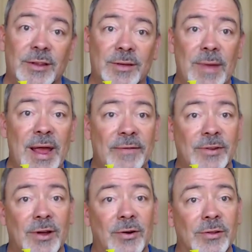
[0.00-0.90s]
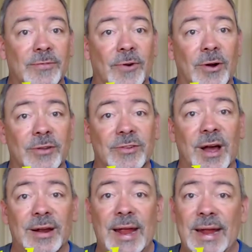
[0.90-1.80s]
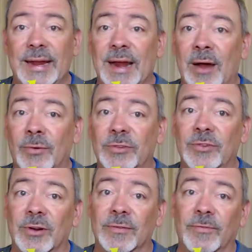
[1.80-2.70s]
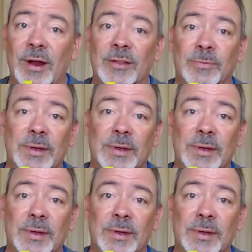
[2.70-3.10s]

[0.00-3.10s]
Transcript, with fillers: You may have to go as far as not hanging out with certain friends